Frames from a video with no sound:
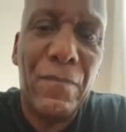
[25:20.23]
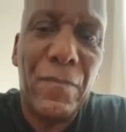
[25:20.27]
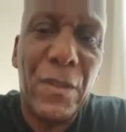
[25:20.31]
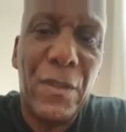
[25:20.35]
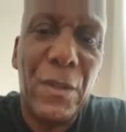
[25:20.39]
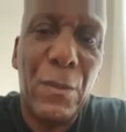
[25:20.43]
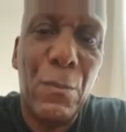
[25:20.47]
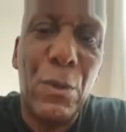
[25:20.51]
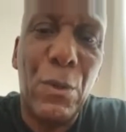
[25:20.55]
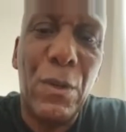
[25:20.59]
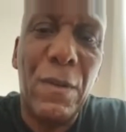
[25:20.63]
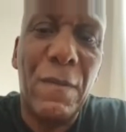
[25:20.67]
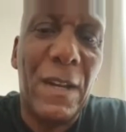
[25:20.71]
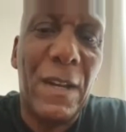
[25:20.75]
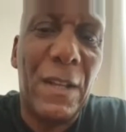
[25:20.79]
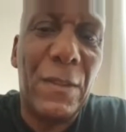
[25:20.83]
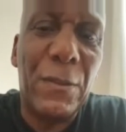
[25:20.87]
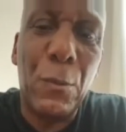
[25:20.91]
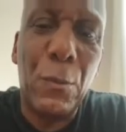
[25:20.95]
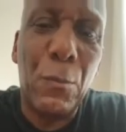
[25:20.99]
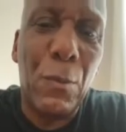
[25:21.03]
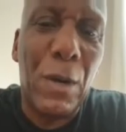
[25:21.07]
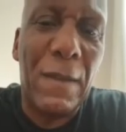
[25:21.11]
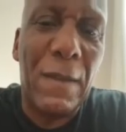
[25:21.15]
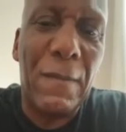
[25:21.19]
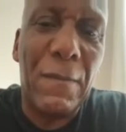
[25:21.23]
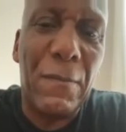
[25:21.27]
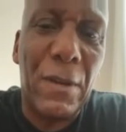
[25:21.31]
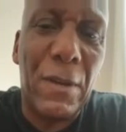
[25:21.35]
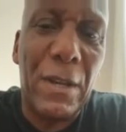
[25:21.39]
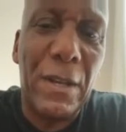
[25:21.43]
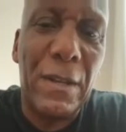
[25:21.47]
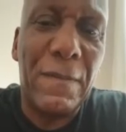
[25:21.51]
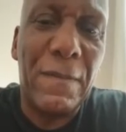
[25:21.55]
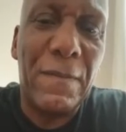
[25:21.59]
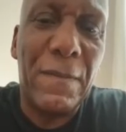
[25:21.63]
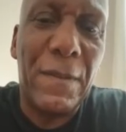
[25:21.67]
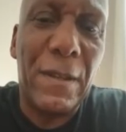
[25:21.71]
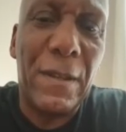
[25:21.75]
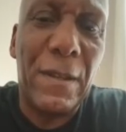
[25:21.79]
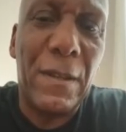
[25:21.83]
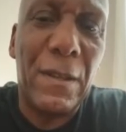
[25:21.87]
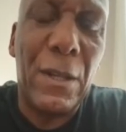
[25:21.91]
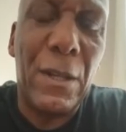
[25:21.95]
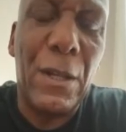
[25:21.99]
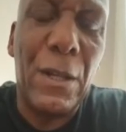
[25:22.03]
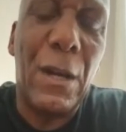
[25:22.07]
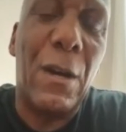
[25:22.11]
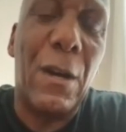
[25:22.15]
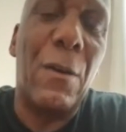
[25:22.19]
You wouldn't have had to wait for anything.
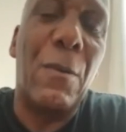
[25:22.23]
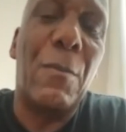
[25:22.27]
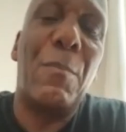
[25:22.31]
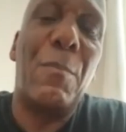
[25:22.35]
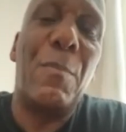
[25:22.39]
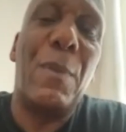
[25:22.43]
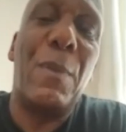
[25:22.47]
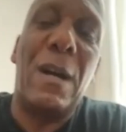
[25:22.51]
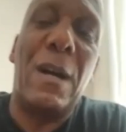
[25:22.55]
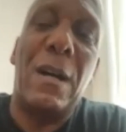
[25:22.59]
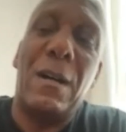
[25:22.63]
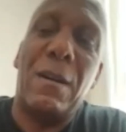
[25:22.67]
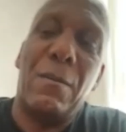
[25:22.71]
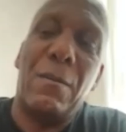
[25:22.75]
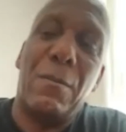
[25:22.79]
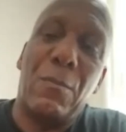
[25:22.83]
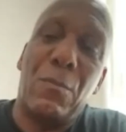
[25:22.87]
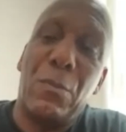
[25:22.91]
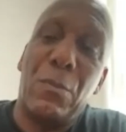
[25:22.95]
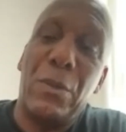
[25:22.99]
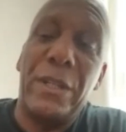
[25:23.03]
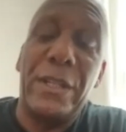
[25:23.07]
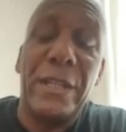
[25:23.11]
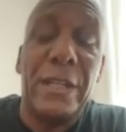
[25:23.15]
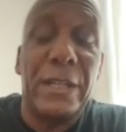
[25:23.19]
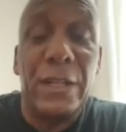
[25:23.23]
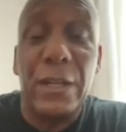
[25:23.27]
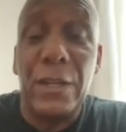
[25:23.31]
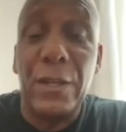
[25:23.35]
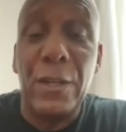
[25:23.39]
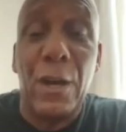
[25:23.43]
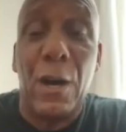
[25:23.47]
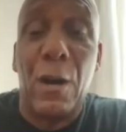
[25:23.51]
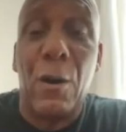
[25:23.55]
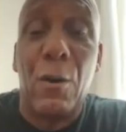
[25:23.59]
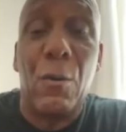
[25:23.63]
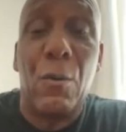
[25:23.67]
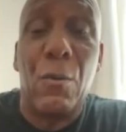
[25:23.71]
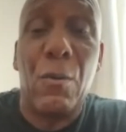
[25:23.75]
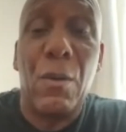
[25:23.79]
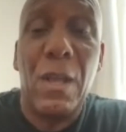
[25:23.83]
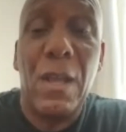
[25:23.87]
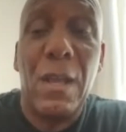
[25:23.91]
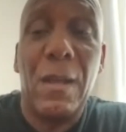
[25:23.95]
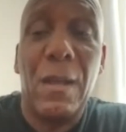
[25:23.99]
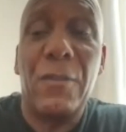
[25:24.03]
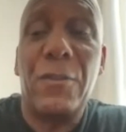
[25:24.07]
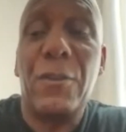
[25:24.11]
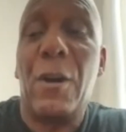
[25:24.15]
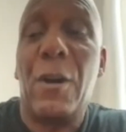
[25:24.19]
But we didn't know,
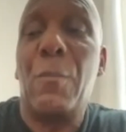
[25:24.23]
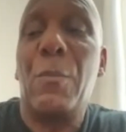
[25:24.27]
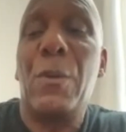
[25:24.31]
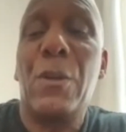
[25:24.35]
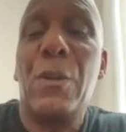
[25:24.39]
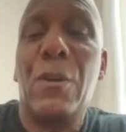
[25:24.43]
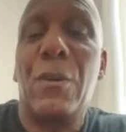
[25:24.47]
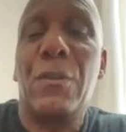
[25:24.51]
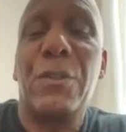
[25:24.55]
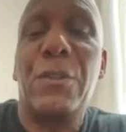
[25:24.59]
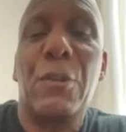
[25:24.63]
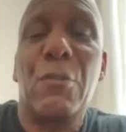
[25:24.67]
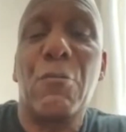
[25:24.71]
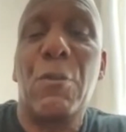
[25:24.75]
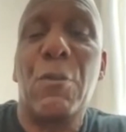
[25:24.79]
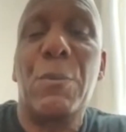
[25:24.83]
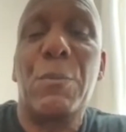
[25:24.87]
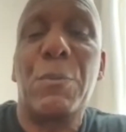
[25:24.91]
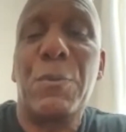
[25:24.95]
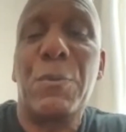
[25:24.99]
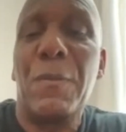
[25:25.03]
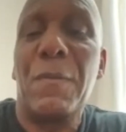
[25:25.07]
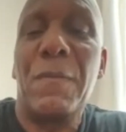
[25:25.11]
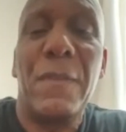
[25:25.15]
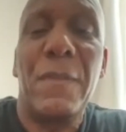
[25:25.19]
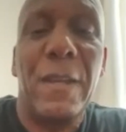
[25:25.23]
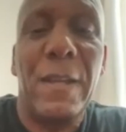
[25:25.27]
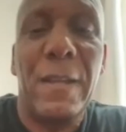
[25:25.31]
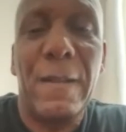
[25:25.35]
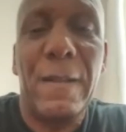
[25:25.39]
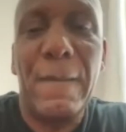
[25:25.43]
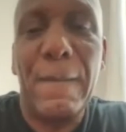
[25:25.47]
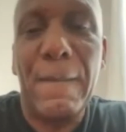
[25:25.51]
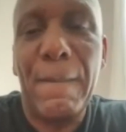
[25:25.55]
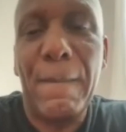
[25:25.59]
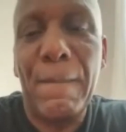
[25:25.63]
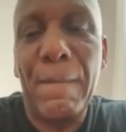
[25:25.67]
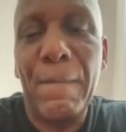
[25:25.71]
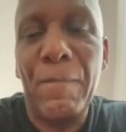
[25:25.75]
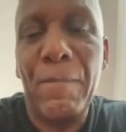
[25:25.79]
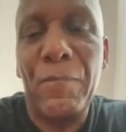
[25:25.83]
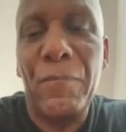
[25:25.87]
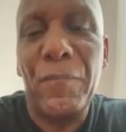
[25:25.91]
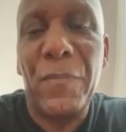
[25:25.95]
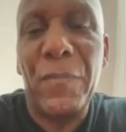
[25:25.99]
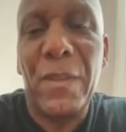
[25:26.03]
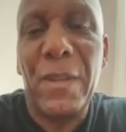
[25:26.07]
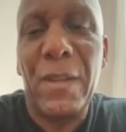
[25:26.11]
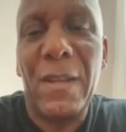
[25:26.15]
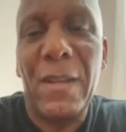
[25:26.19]
and Tommy got to grips with it.
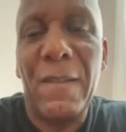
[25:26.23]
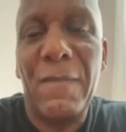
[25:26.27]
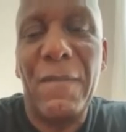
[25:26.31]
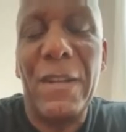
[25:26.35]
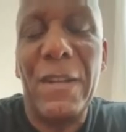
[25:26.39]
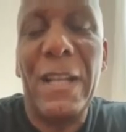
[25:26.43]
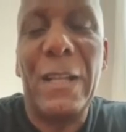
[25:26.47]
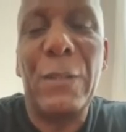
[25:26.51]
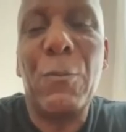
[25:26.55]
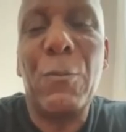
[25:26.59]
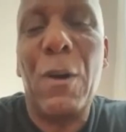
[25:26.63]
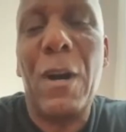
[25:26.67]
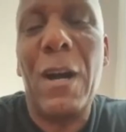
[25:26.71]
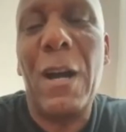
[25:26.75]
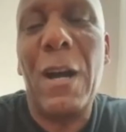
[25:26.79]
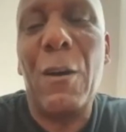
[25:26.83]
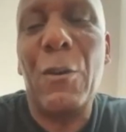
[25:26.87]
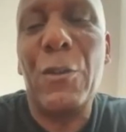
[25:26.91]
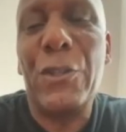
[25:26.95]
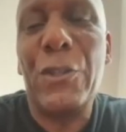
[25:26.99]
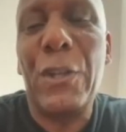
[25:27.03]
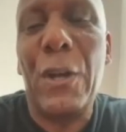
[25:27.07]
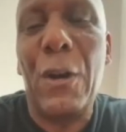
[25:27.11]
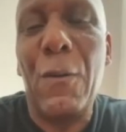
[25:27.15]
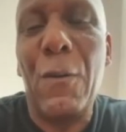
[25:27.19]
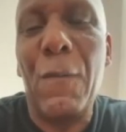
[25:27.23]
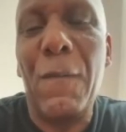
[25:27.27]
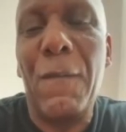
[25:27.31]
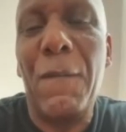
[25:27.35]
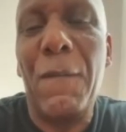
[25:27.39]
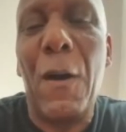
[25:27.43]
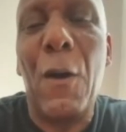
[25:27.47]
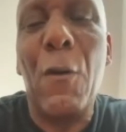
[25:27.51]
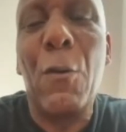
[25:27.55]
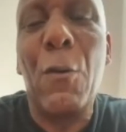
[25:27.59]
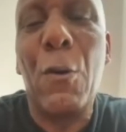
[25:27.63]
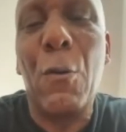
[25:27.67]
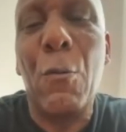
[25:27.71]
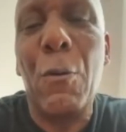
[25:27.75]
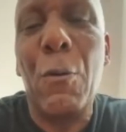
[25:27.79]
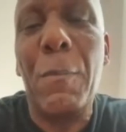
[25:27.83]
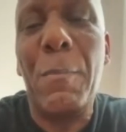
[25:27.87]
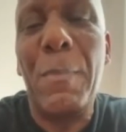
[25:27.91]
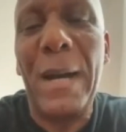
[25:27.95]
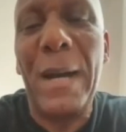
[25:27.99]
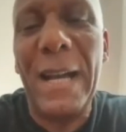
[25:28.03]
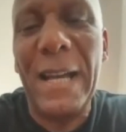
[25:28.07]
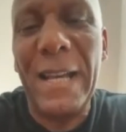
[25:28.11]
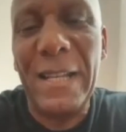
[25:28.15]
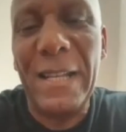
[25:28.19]
I think that's why I was so vocal
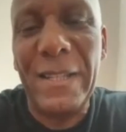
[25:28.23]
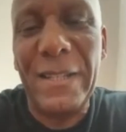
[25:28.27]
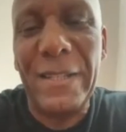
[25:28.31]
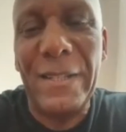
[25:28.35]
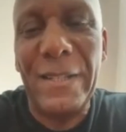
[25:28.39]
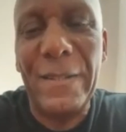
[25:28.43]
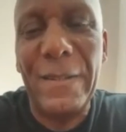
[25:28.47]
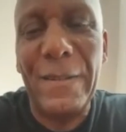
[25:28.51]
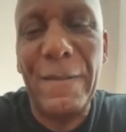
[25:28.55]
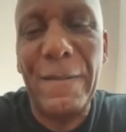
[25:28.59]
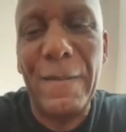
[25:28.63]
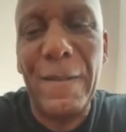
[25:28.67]
about it.